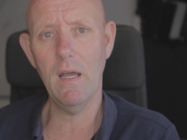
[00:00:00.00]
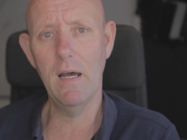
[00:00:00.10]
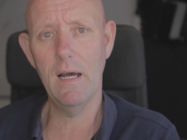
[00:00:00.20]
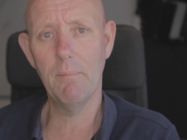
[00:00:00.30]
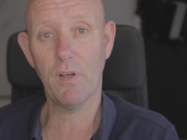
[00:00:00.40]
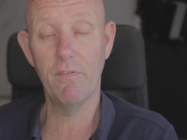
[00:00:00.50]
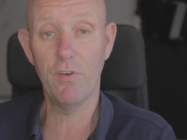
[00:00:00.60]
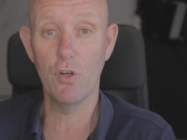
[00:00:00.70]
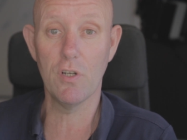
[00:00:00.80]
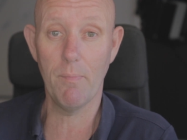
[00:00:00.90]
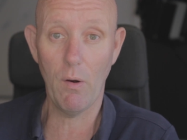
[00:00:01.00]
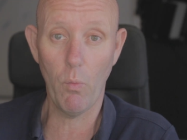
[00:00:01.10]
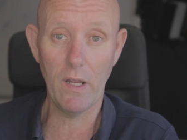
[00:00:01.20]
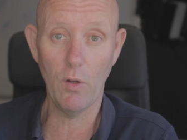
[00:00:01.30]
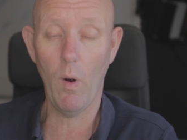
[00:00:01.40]
um, confusion about
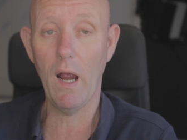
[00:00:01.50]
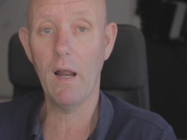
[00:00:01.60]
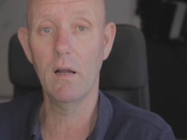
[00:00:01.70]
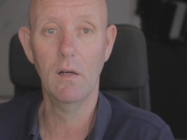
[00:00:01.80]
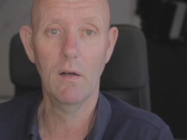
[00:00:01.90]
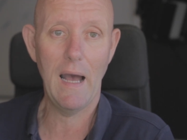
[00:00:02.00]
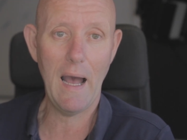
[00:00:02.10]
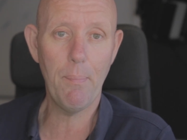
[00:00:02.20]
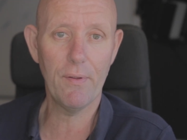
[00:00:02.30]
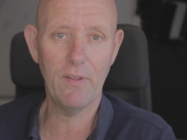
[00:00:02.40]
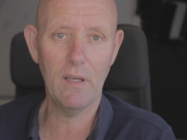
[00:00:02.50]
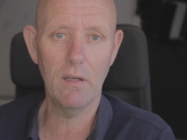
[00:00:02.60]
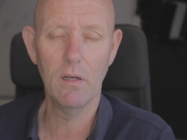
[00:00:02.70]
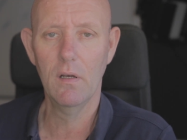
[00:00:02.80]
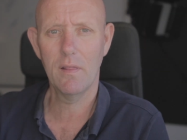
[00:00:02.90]
where you are,
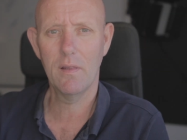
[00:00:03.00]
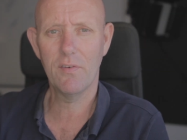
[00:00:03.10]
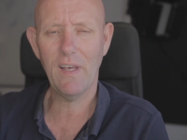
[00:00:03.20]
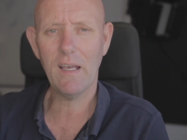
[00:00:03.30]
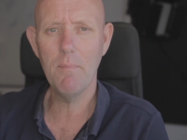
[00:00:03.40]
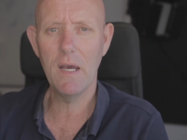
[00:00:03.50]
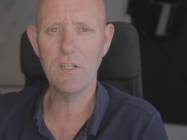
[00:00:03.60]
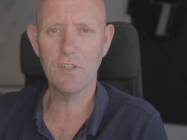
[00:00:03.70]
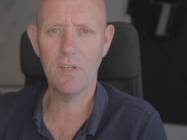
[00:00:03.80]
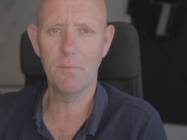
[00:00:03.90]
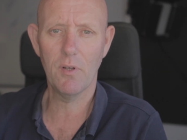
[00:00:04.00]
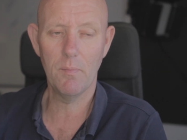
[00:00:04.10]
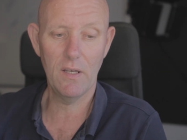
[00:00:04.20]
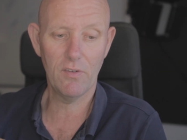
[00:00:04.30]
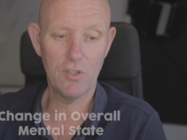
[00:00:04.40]
apathy. The second major
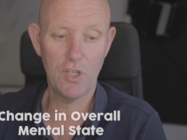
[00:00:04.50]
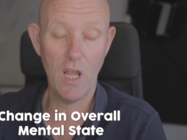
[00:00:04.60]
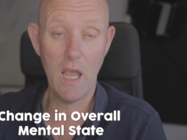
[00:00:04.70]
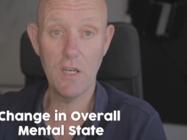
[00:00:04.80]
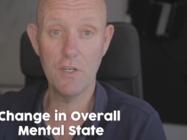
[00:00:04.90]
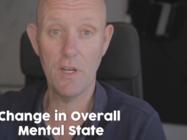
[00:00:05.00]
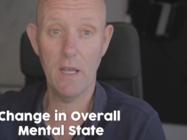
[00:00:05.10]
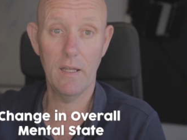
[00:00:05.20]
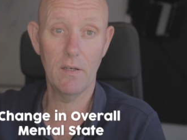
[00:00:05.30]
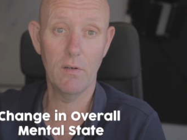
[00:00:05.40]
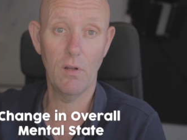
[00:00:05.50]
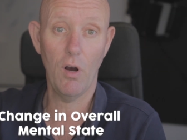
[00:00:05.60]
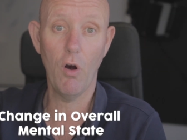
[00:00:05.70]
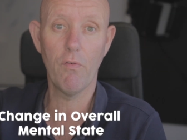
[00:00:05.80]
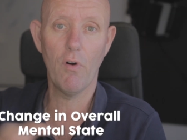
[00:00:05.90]
symptom is a change in
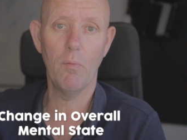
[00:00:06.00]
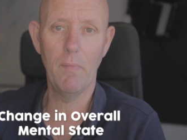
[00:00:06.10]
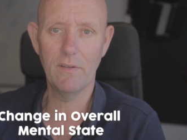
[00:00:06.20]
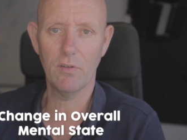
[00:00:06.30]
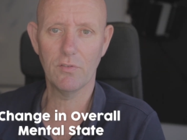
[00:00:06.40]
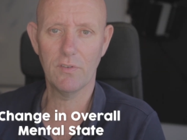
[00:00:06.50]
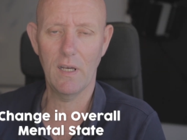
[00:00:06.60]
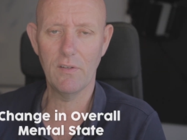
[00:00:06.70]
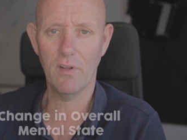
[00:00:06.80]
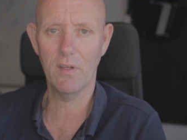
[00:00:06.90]
overall mental state. So